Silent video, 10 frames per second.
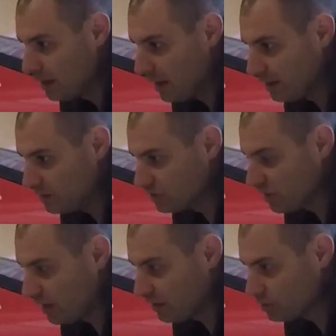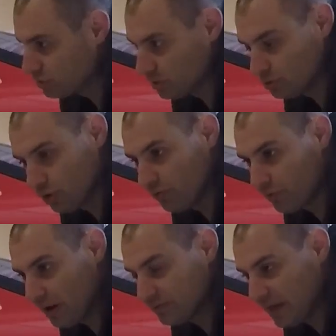And he just kind of just drove it
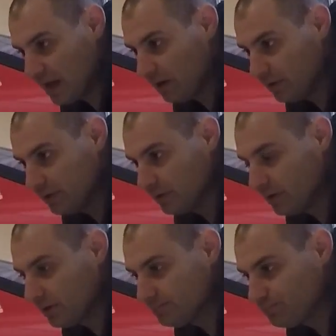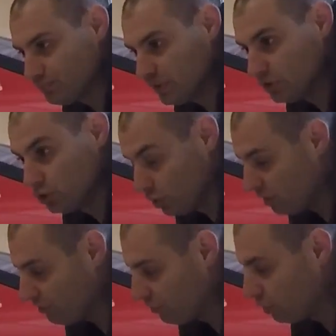around town and enjoyed
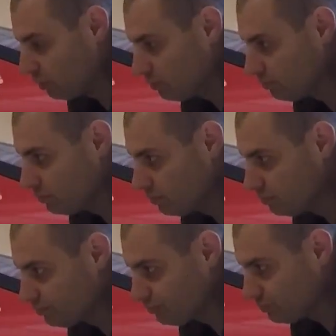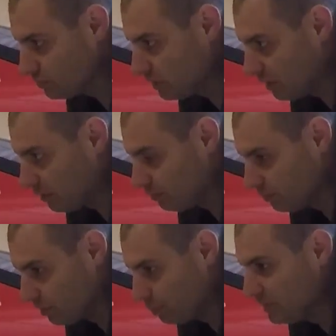it for the
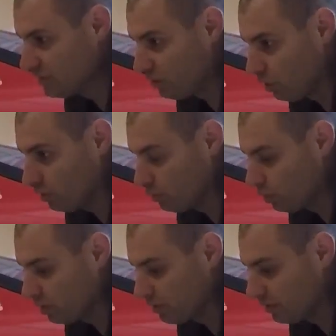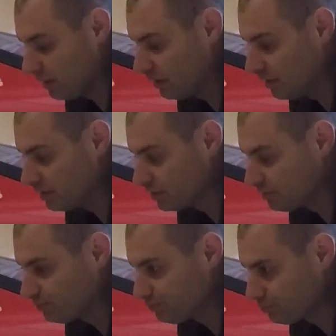piece of artwork that it is,
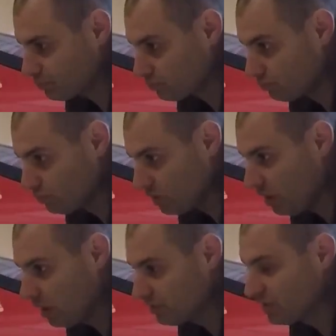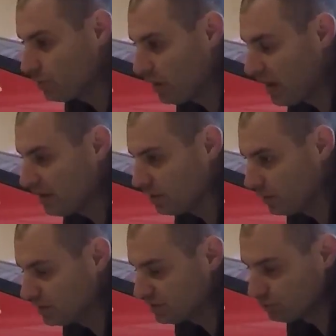the same way I do,
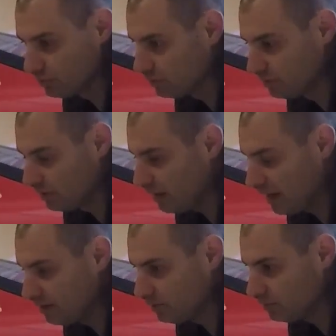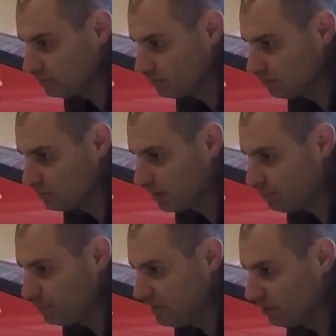and just not
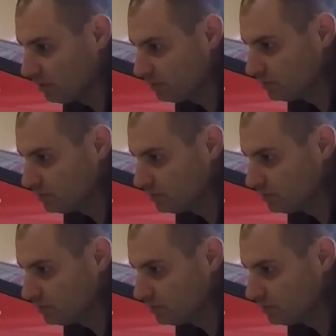beat or